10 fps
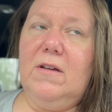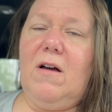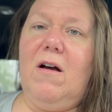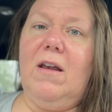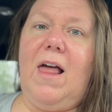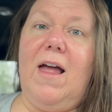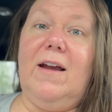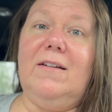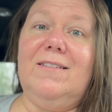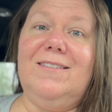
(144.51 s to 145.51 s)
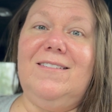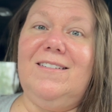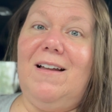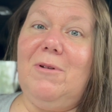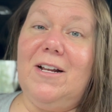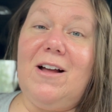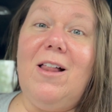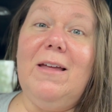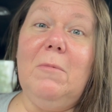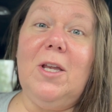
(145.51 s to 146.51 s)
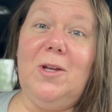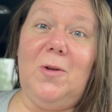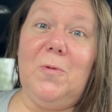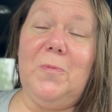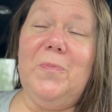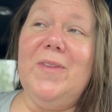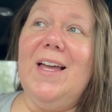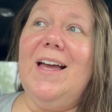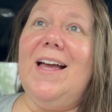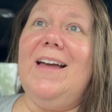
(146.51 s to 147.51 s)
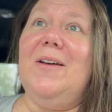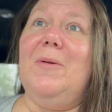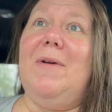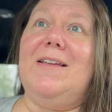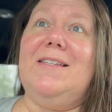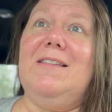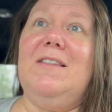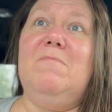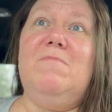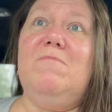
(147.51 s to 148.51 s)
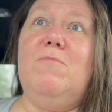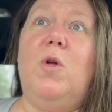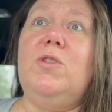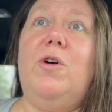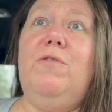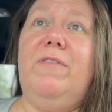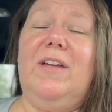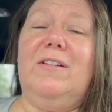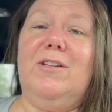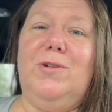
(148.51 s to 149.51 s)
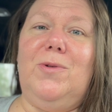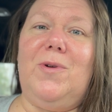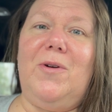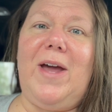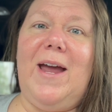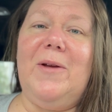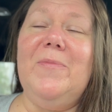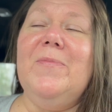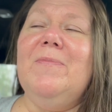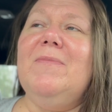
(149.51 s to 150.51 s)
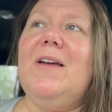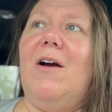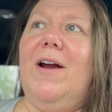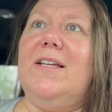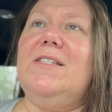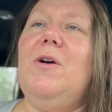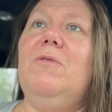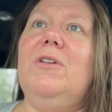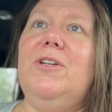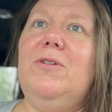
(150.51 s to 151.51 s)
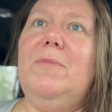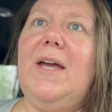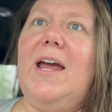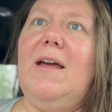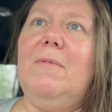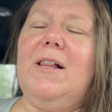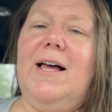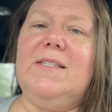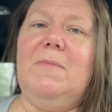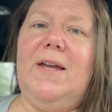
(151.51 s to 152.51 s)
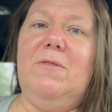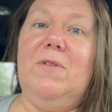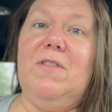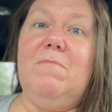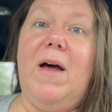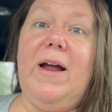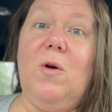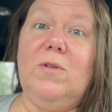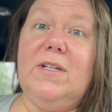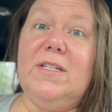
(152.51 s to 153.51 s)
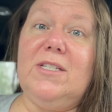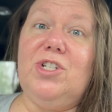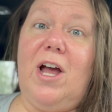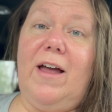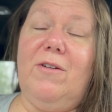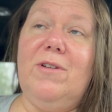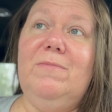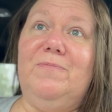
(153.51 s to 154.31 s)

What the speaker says: online, I'm going to call him Lou. As in the Moldovan Lou. Okay. All right. So Lou became a classmate with my oldest child,